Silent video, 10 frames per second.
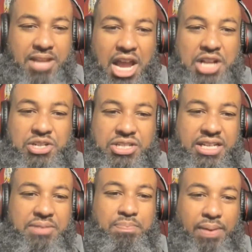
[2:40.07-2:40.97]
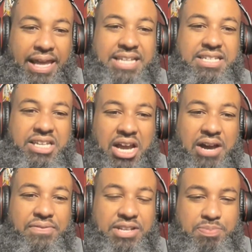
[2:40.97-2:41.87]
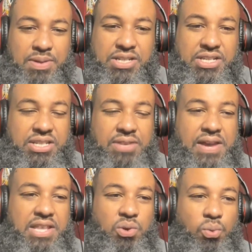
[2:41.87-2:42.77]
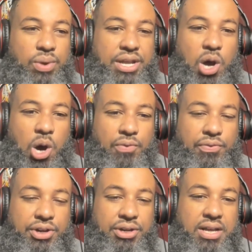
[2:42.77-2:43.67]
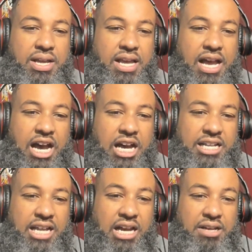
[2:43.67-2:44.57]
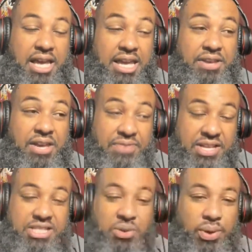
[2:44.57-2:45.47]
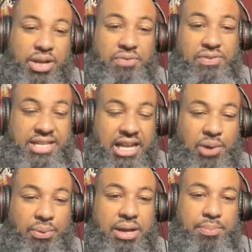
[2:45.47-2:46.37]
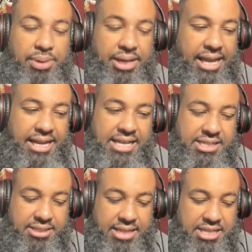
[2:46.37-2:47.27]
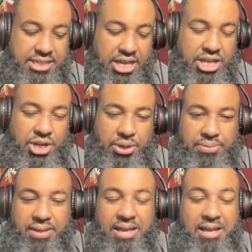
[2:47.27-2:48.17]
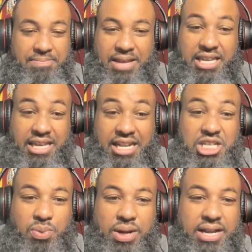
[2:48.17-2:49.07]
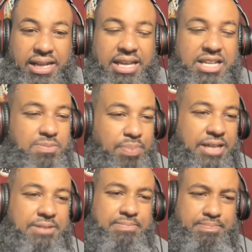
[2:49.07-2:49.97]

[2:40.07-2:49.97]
interesting placing of it, especially considering the fact the win over a convincing win over Delaware. But hey, that's you know, that it is what it is. But